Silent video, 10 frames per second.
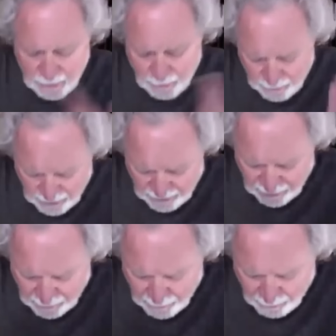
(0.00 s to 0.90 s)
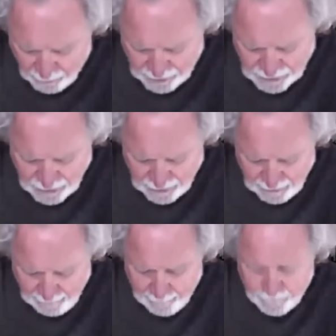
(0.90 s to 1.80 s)
Many people have that memorized.
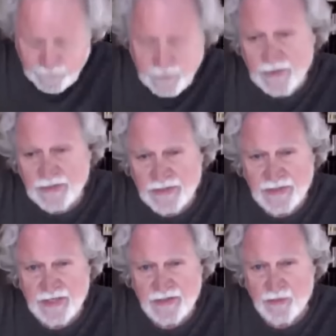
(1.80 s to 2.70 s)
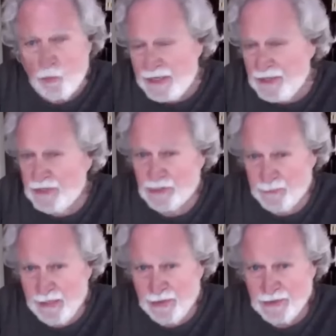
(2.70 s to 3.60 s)
Notice this says, we
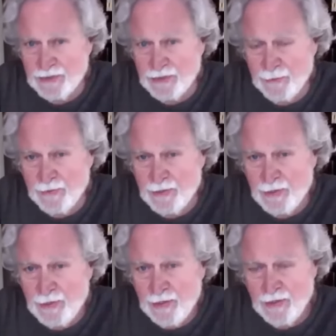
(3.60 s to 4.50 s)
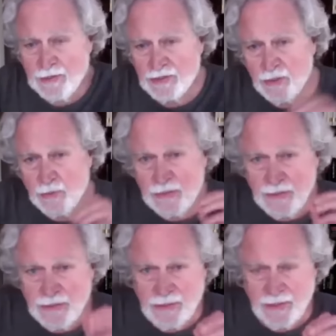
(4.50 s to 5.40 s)
despised him. And so
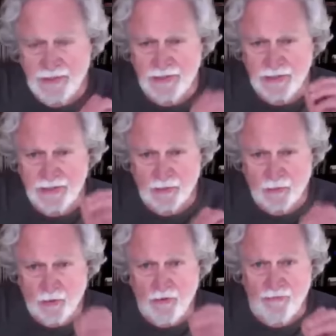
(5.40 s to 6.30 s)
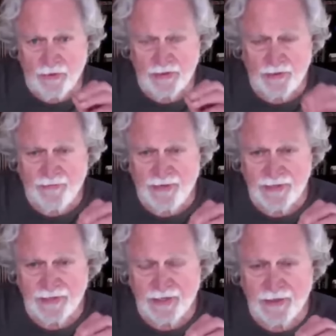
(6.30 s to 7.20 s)
in the Dead Sea Scroll version of
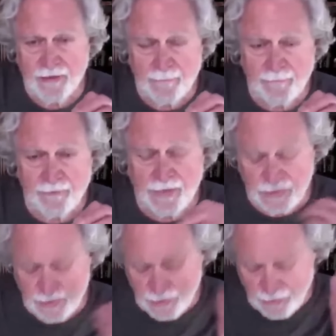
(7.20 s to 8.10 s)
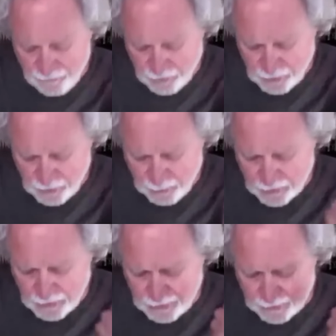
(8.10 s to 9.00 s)
Isaiah, it's in the first
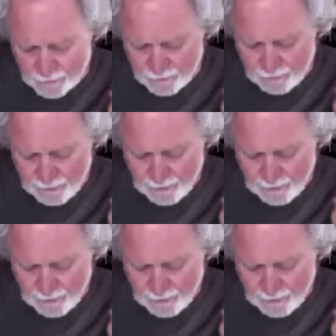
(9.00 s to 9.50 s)
person.